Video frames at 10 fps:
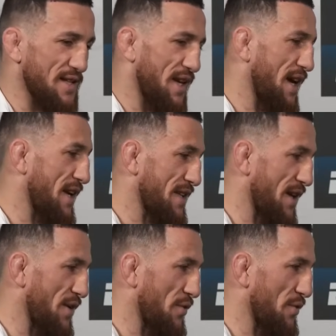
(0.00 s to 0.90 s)

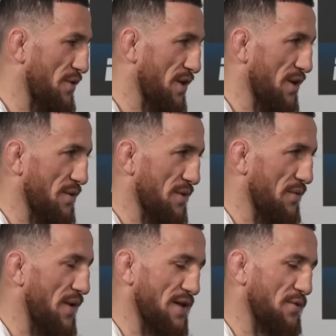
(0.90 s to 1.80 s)
the
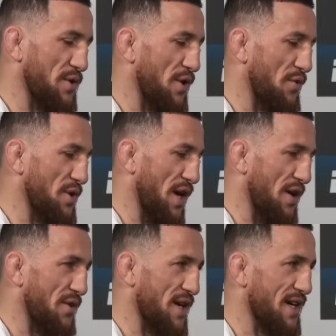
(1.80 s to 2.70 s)
funny video with
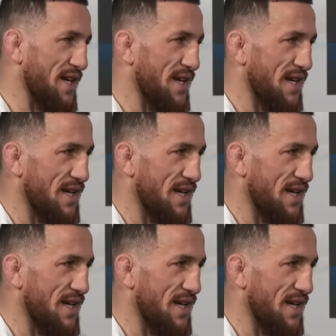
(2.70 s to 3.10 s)
Eric.